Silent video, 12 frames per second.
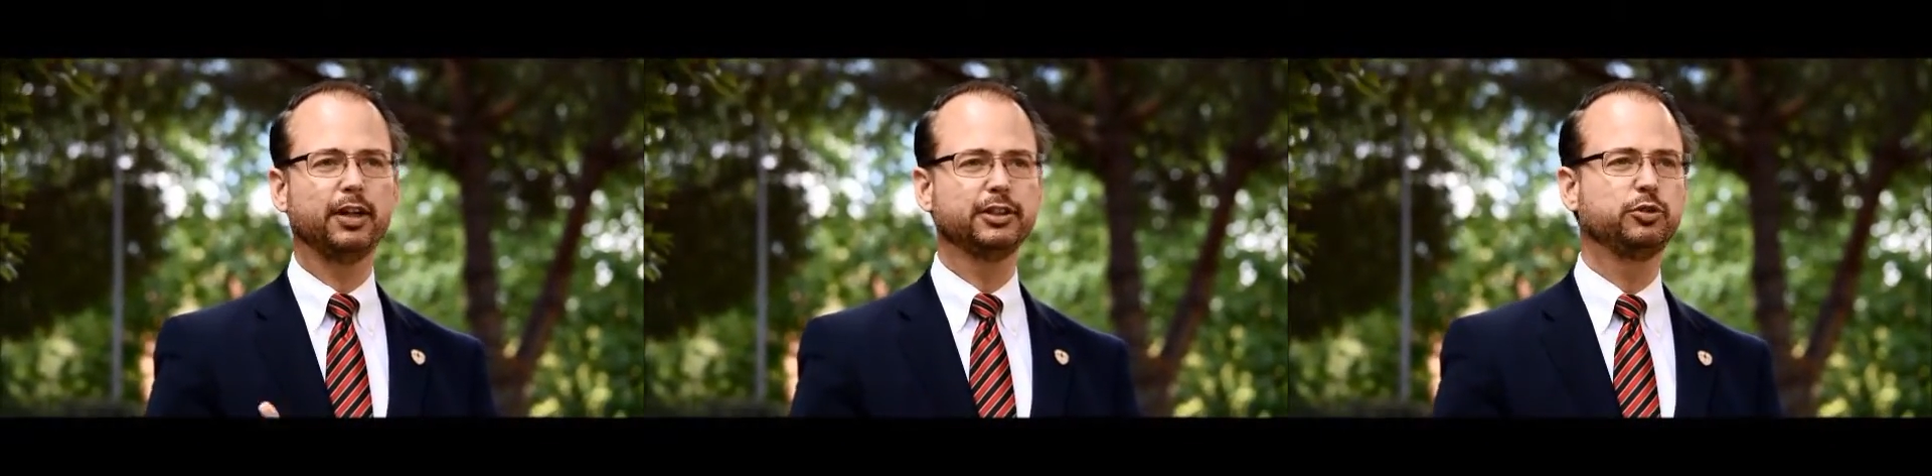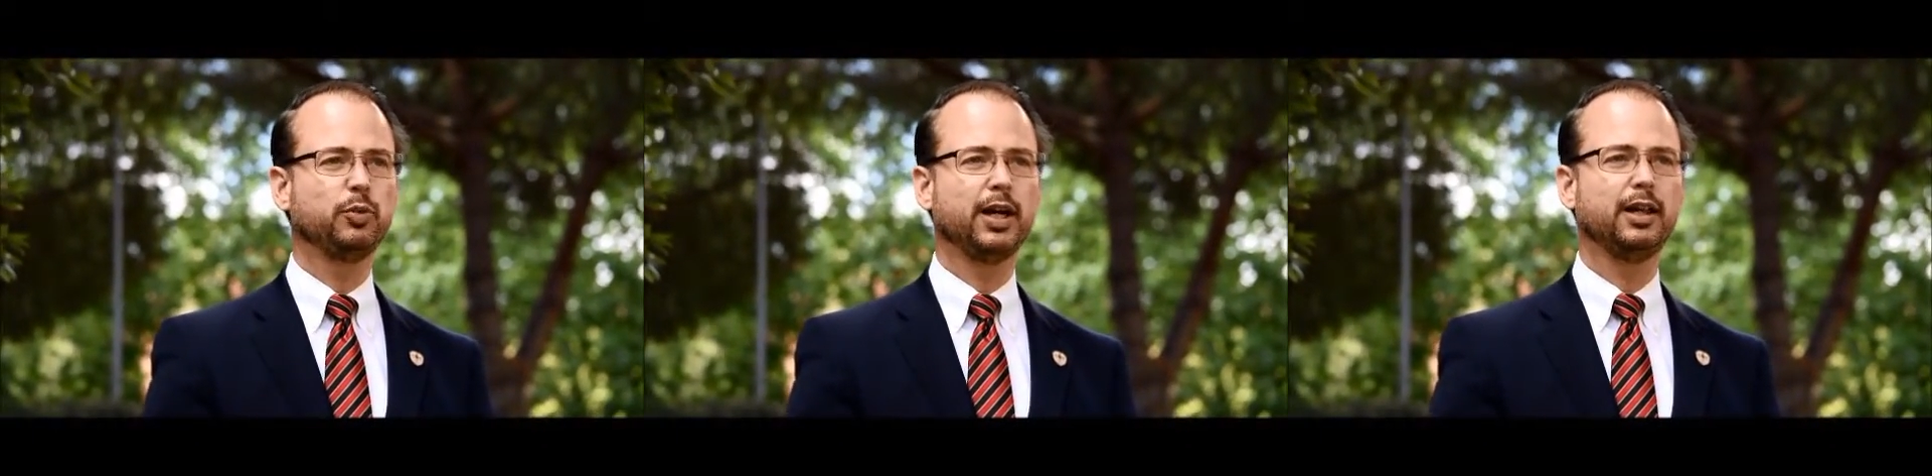
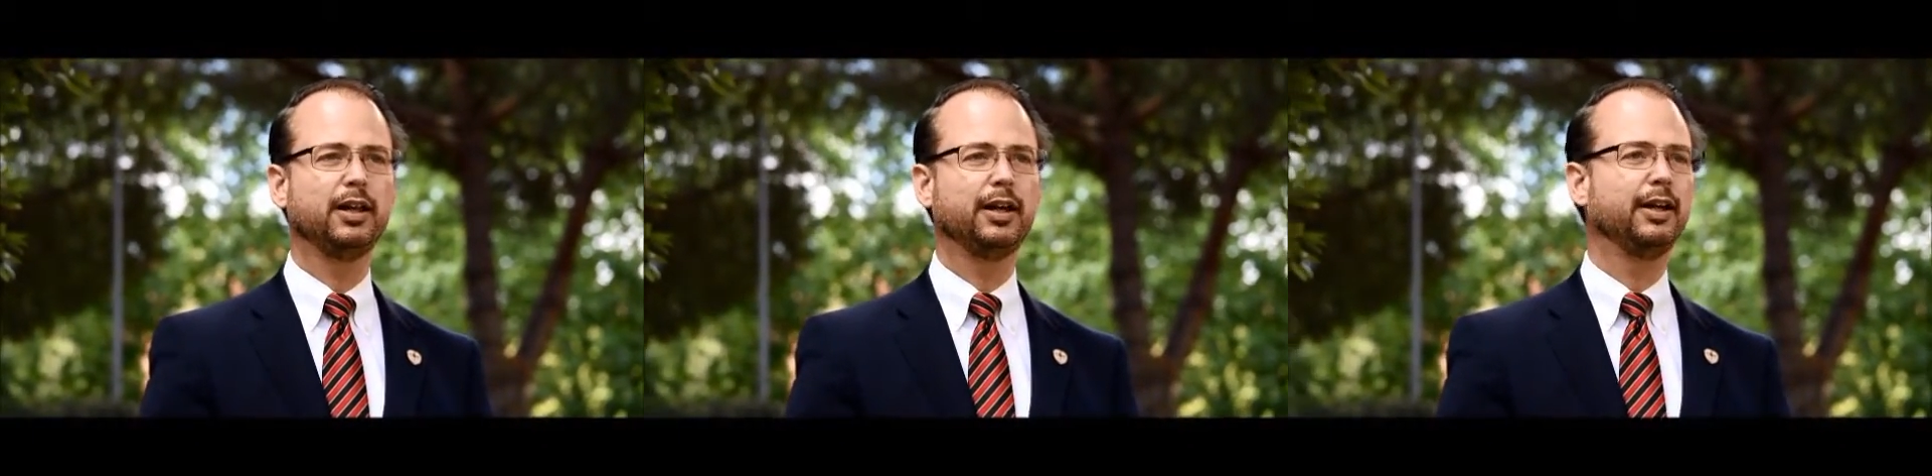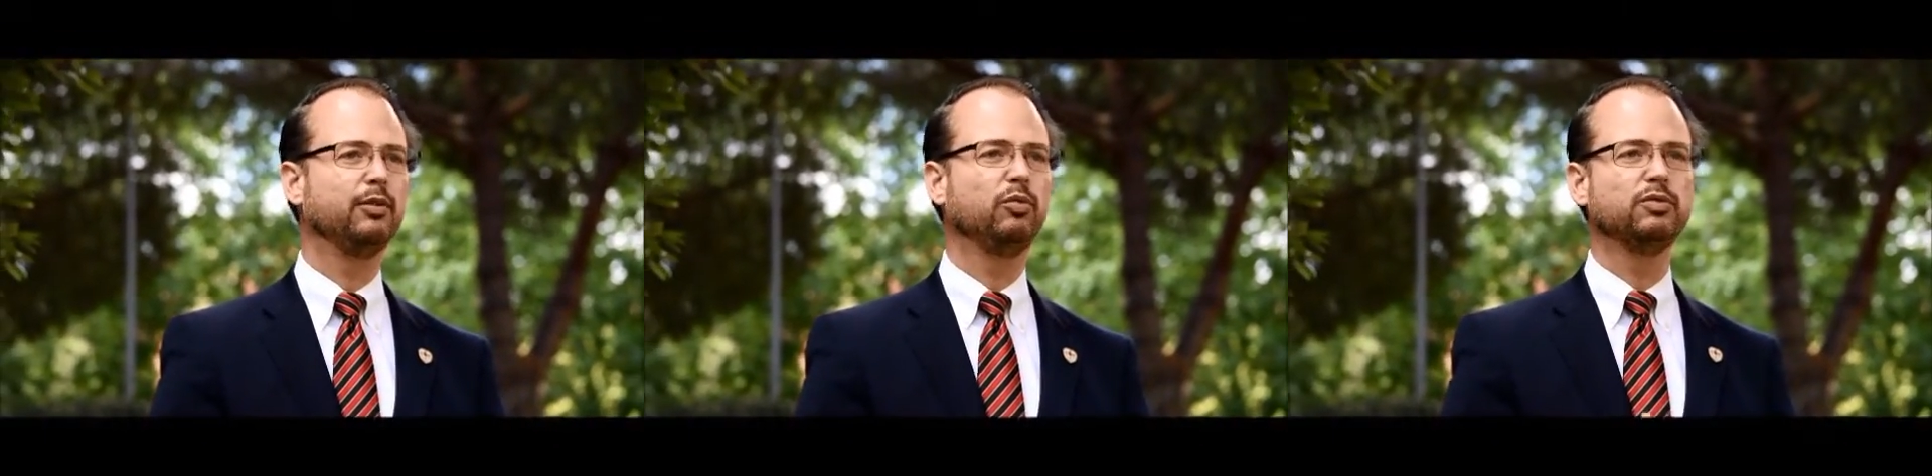Venezuela,
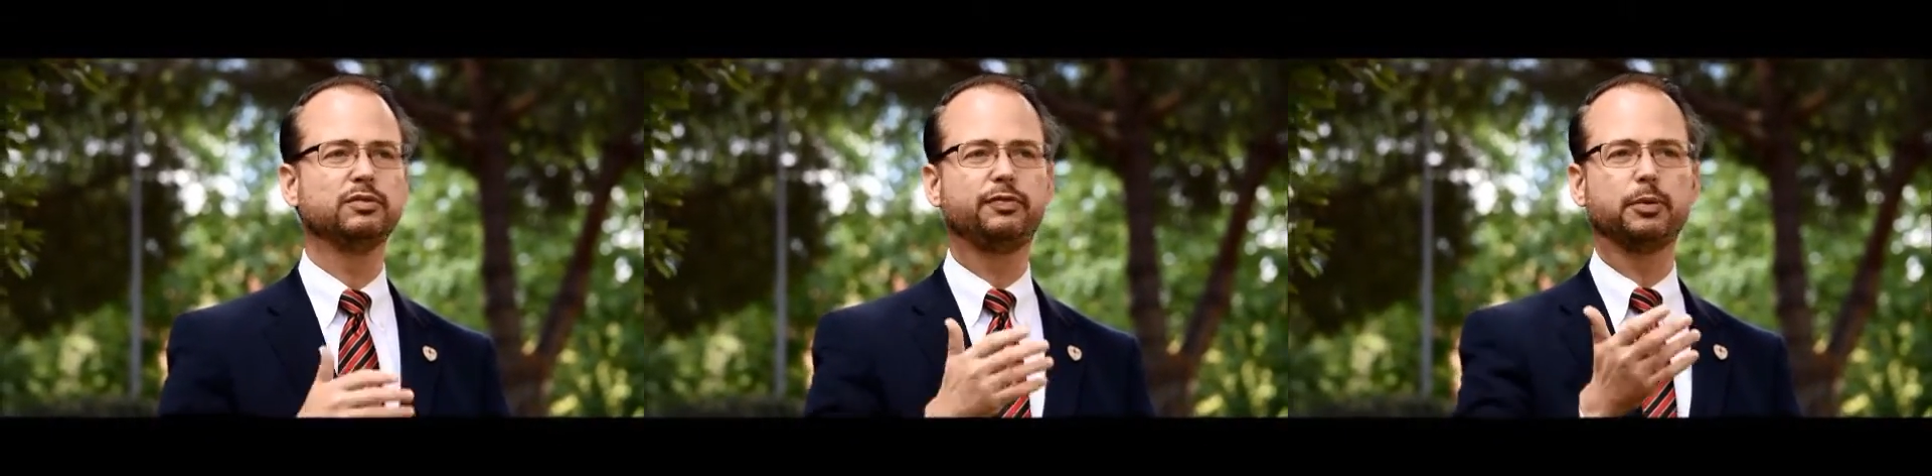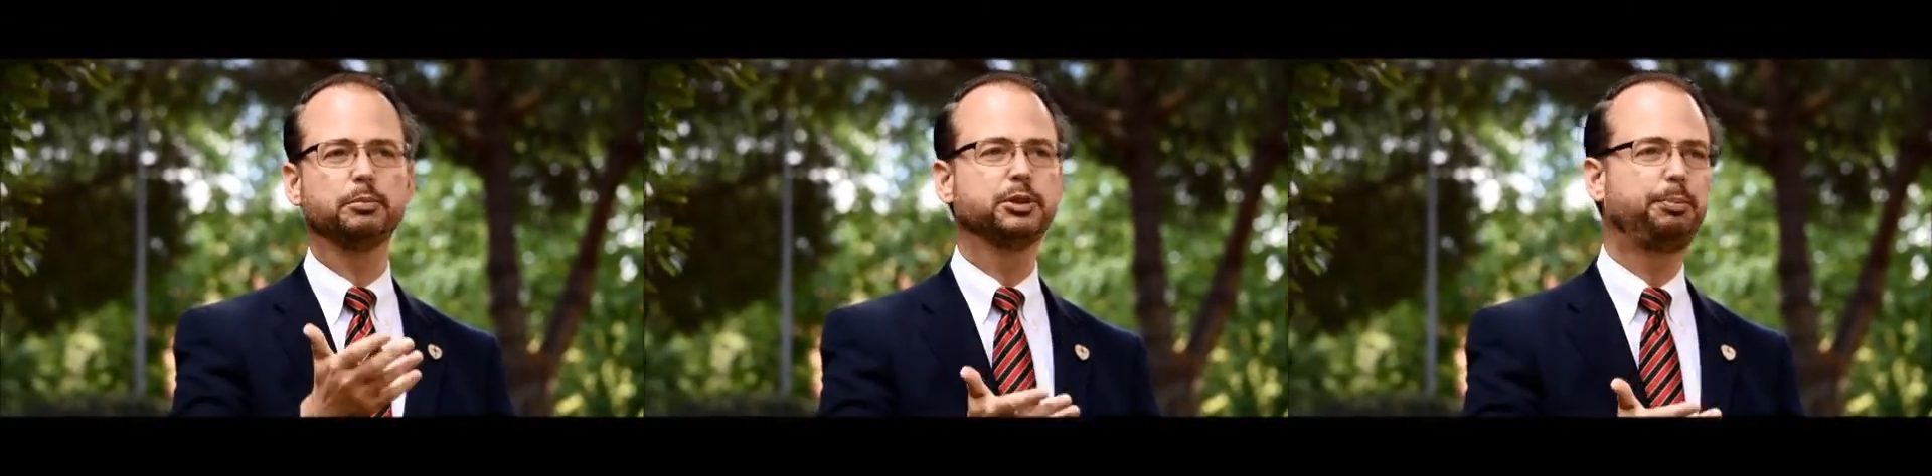and from